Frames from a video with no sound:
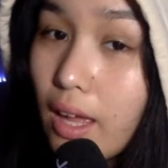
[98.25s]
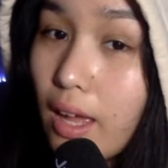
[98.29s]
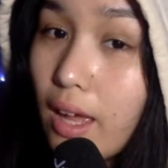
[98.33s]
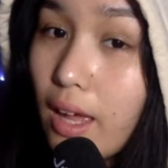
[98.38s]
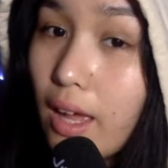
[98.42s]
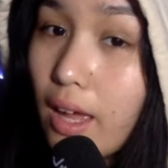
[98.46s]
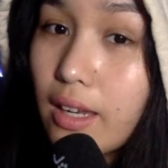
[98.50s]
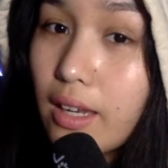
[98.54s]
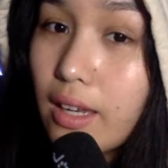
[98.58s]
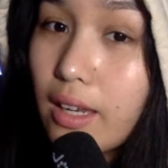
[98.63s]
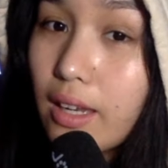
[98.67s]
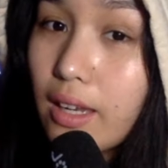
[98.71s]

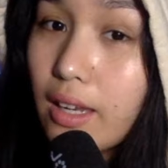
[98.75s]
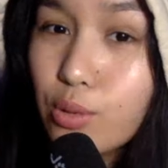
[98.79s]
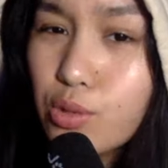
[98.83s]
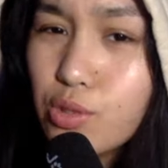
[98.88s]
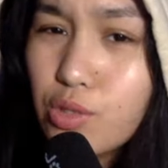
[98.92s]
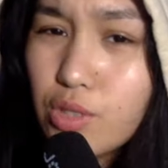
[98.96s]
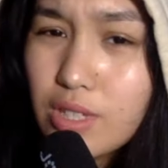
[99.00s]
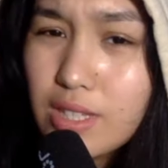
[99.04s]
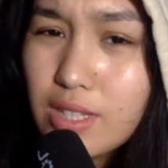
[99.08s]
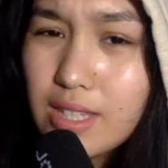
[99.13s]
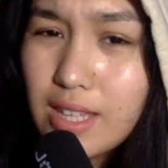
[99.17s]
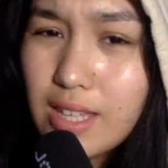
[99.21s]
and it will
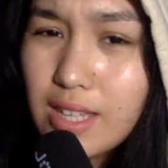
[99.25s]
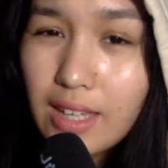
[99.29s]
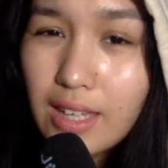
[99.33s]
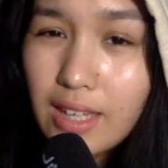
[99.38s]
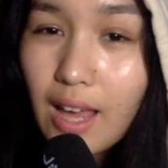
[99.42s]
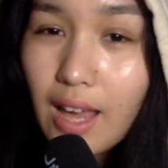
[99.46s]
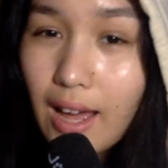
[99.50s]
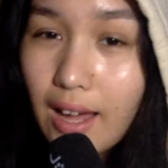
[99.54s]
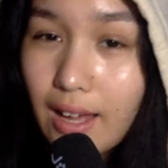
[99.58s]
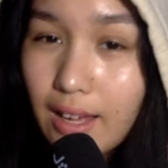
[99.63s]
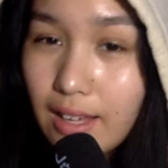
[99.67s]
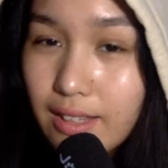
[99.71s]
just
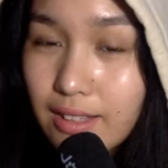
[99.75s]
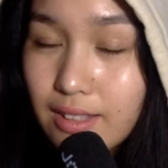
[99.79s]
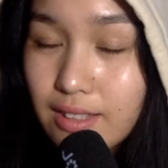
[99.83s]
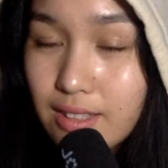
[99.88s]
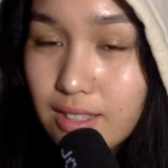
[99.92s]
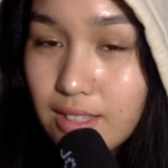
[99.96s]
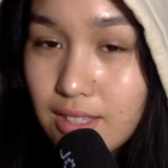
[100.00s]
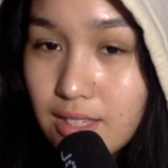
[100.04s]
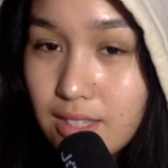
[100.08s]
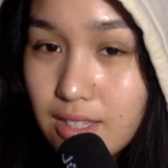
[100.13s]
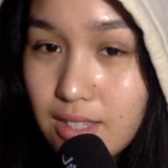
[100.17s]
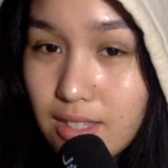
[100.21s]

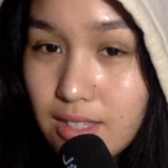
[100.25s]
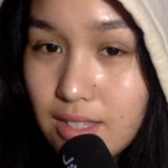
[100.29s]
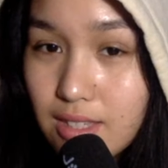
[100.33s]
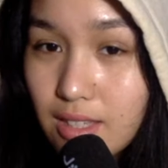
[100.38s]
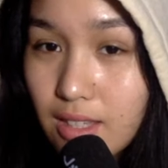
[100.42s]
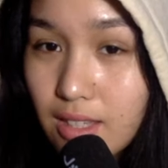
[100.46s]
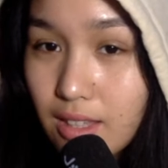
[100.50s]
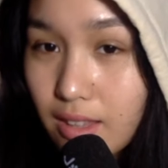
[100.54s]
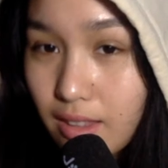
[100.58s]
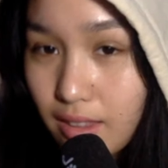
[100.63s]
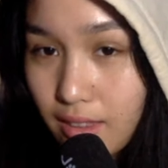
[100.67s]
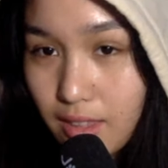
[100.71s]
enhance
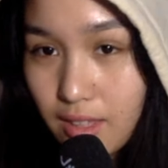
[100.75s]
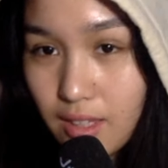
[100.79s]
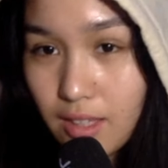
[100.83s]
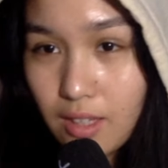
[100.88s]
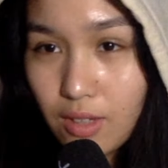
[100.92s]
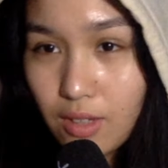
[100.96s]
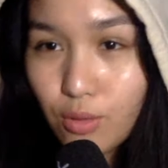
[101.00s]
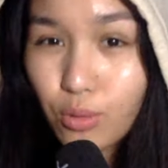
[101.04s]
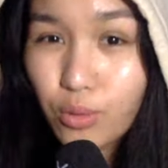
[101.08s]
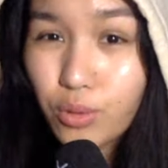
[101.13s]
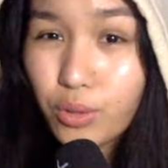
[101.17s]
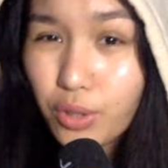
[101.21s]

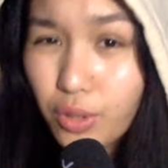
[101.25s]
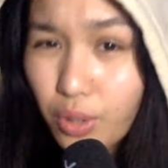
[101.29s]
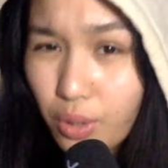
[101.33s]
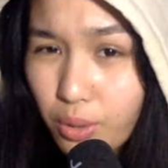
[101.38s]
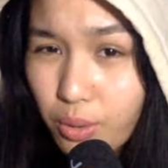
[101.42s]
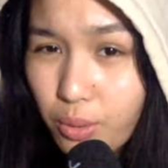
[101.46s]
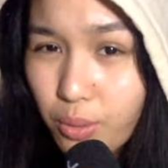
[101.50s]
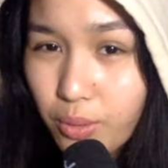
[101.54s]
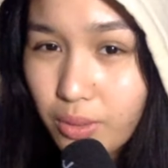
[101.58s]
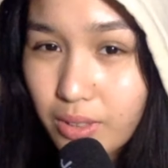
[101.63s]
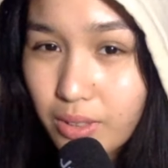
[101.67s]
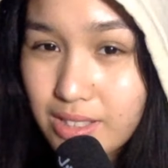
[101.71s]
the audio
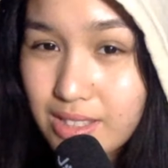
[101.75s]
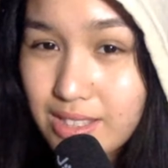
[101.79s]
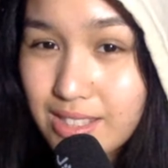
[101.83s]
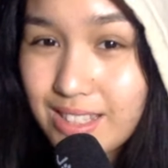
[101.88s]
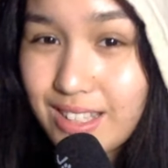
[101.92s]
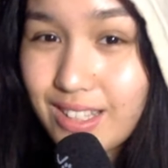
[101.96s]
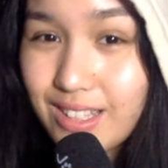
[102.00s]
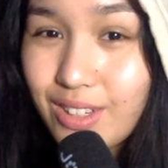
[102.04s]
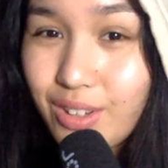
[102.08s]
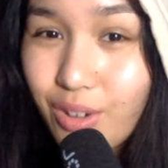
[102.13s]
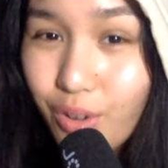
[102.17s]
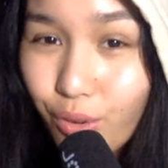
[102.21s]

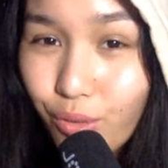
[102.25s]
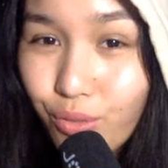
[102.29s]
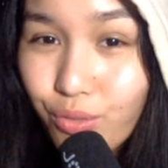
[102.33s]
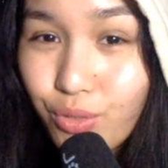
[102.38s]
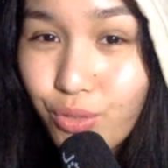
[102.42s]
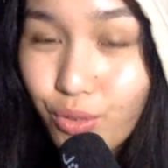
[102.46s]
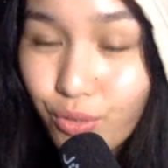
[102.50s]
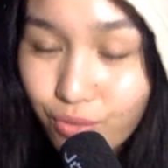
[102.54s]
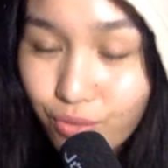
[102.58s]
quality of your